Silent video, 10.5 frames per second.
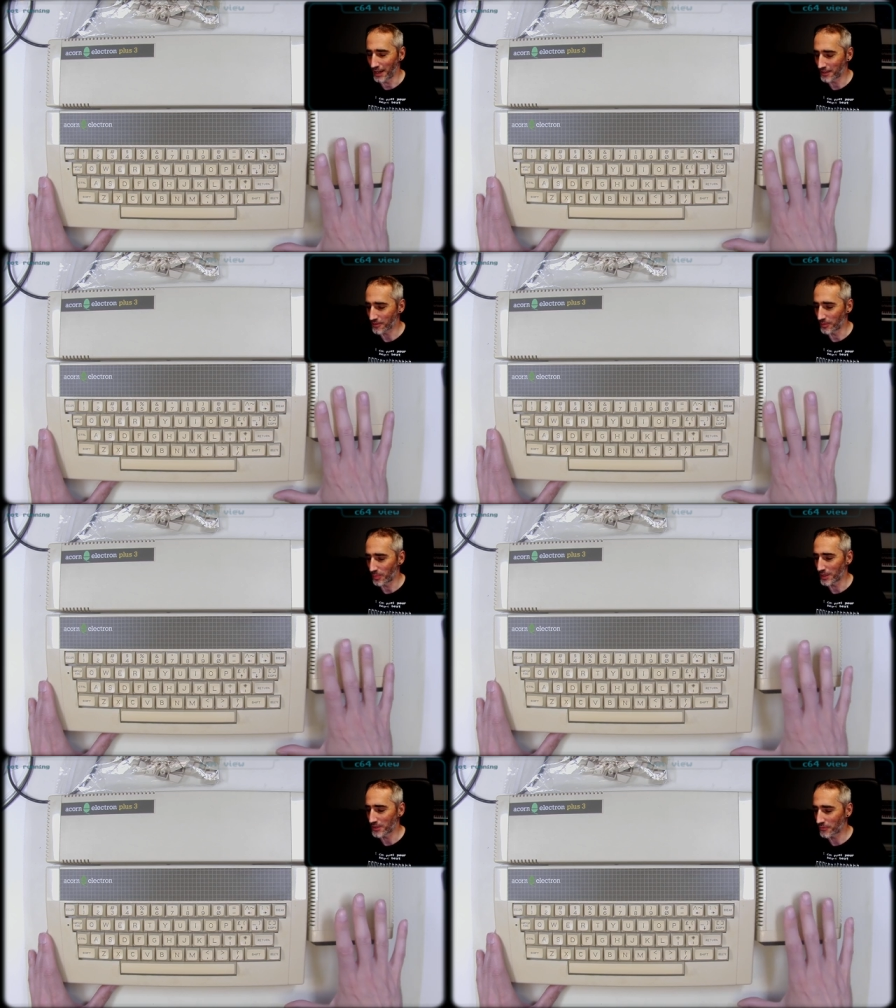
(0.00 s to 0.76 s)
Electron
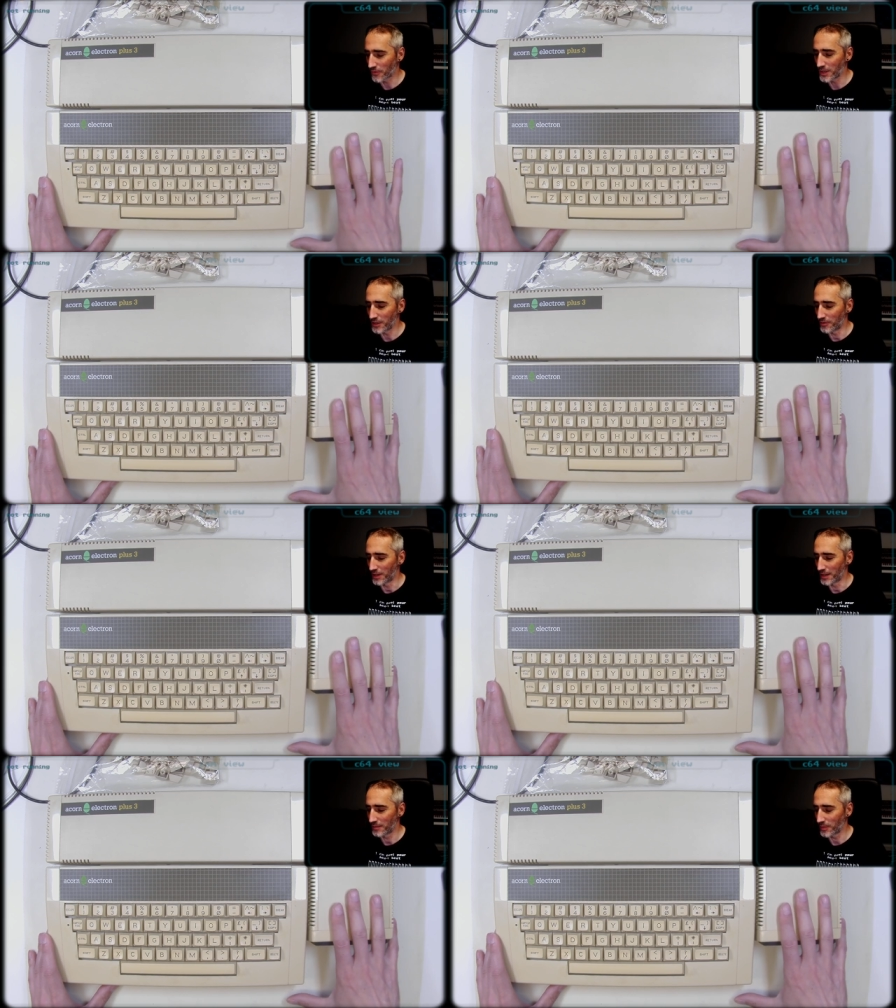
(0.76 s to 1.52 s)
Plus 3
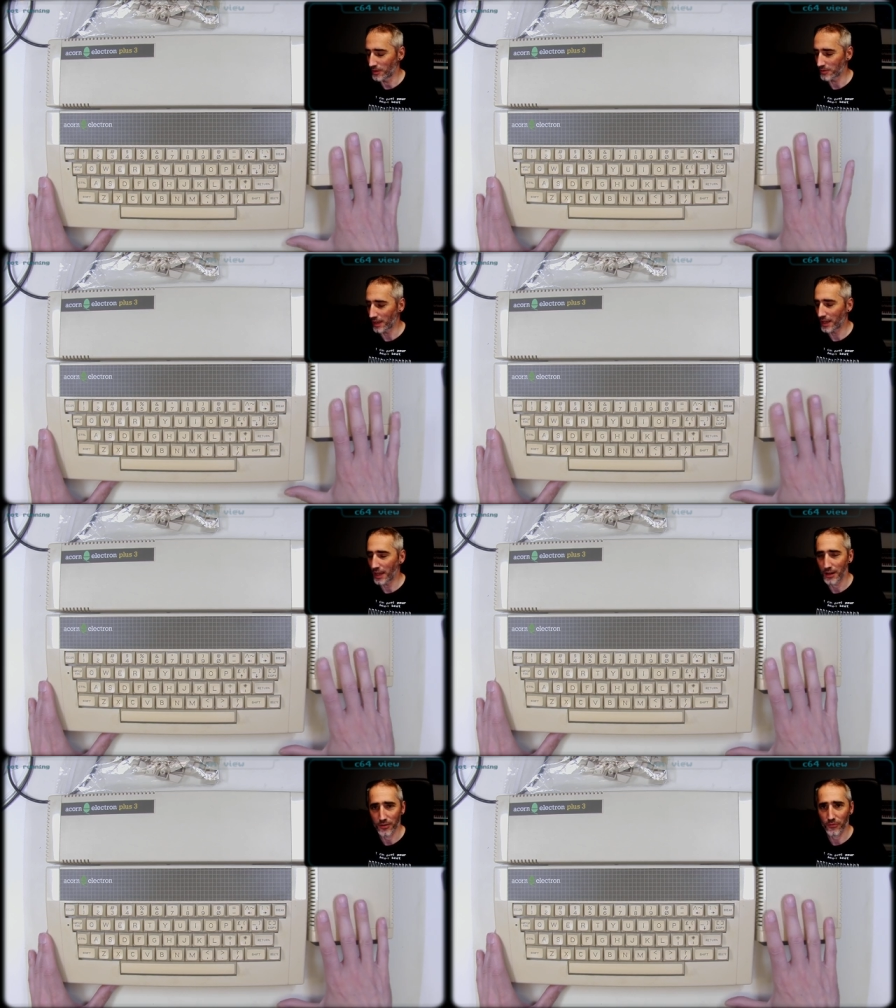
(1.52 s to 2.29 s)
unit because I
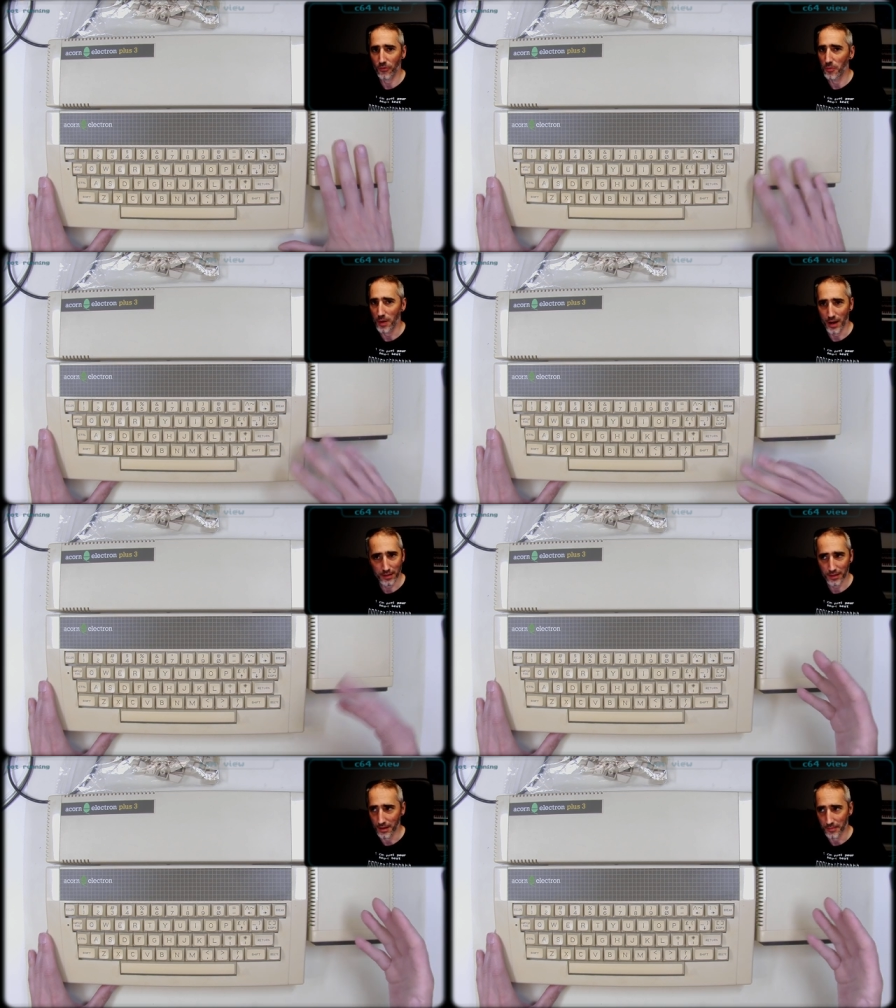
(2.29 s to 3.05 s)
cannot
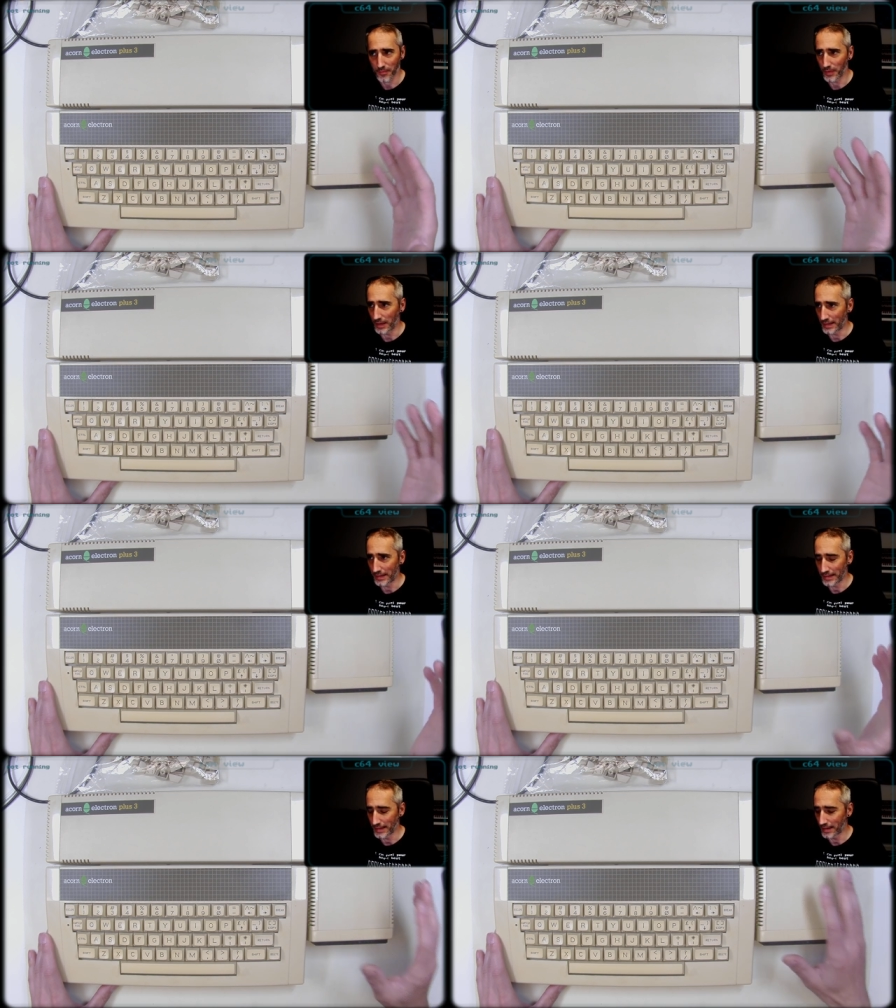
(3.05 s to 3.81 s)
format them
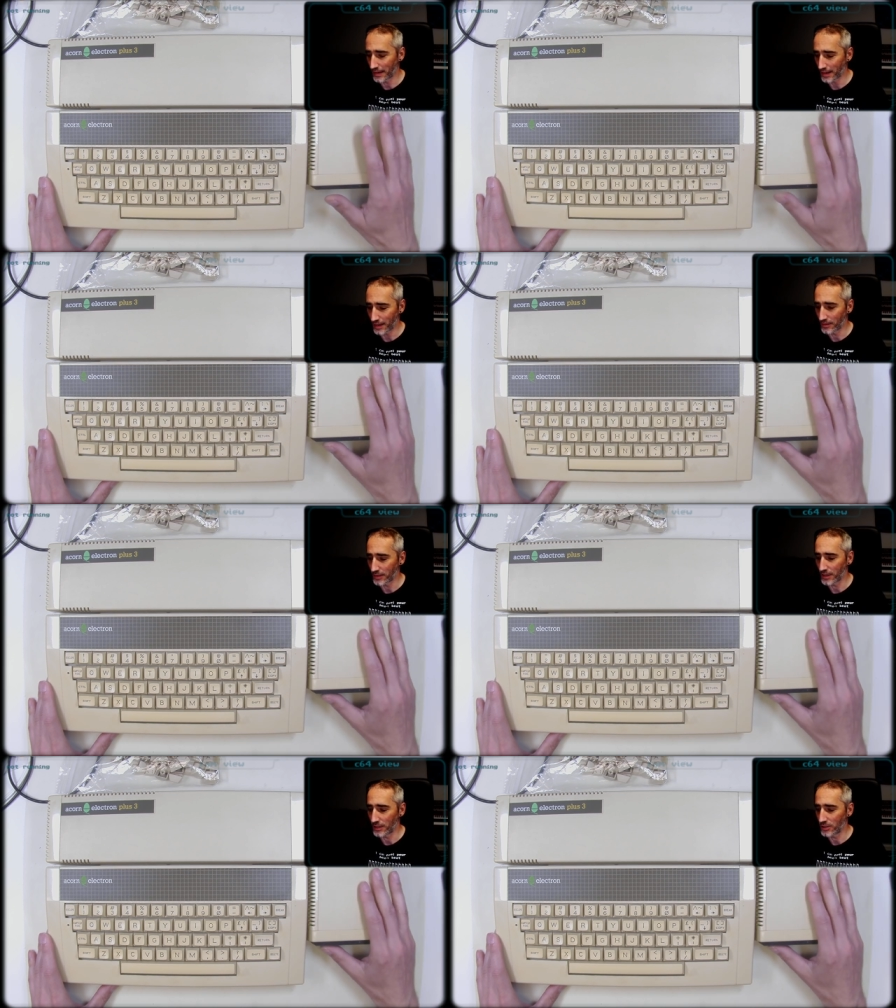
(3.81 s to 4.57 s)
and uh, I cannot
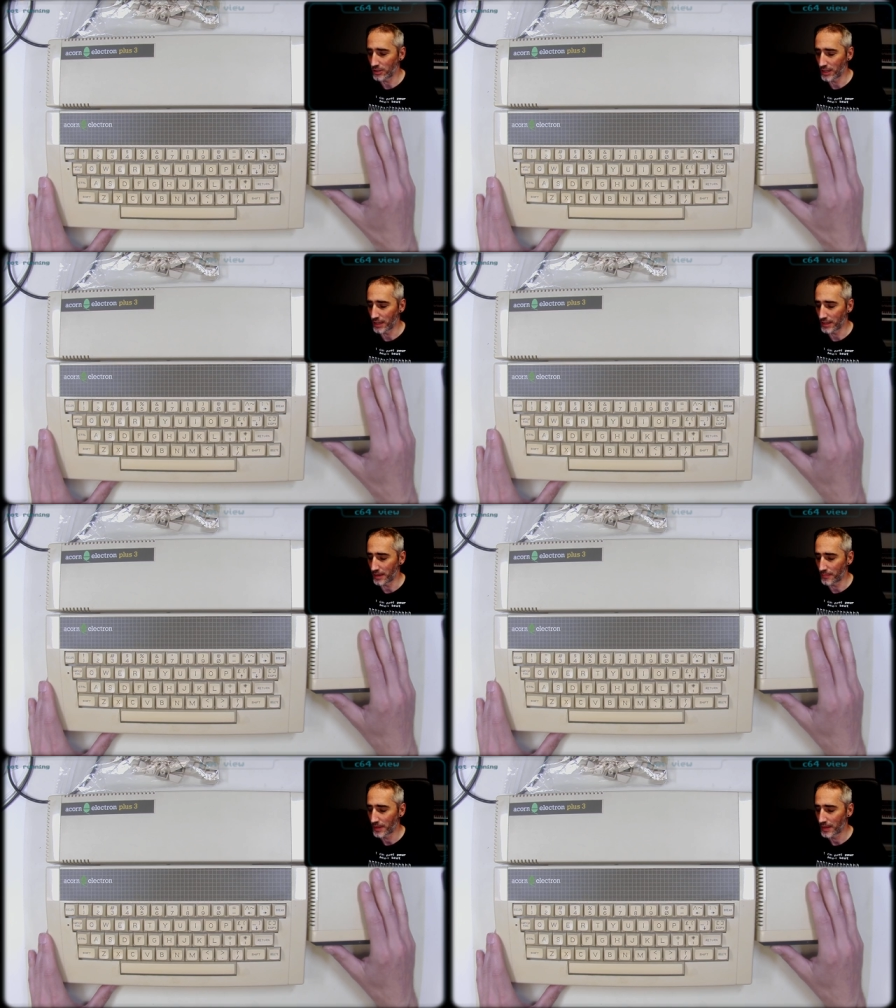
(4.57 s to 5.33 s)
initiate
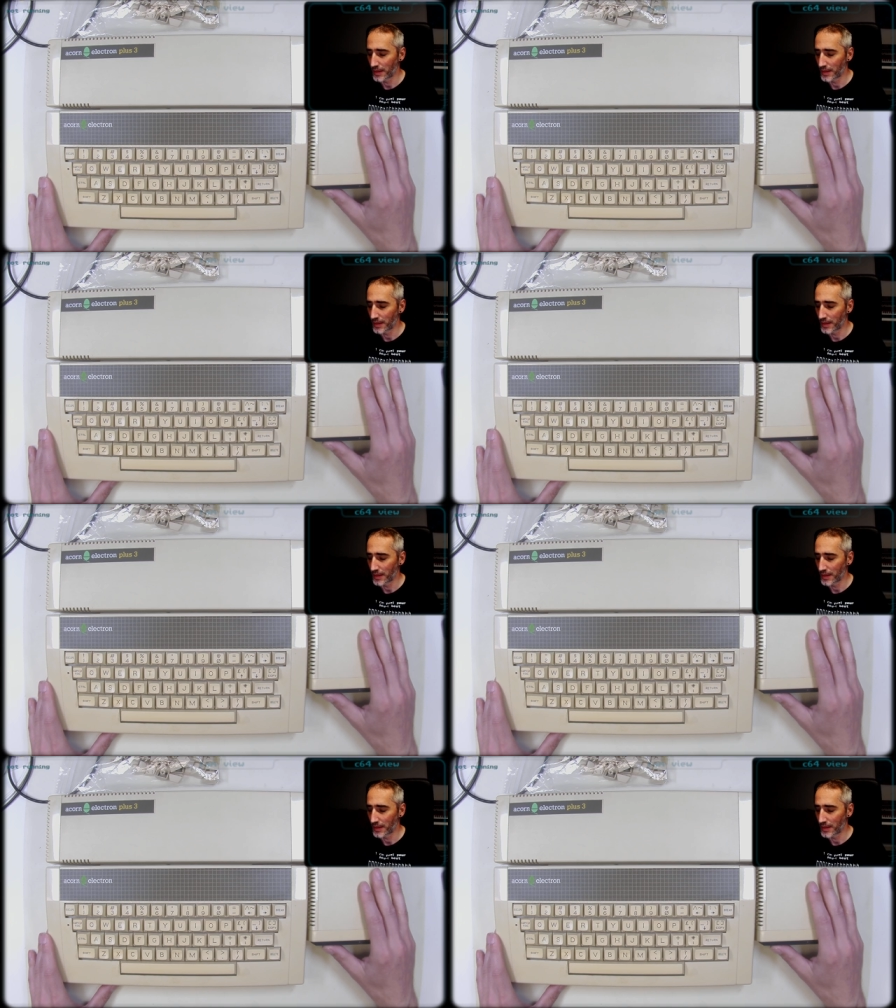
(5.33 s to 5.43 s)
them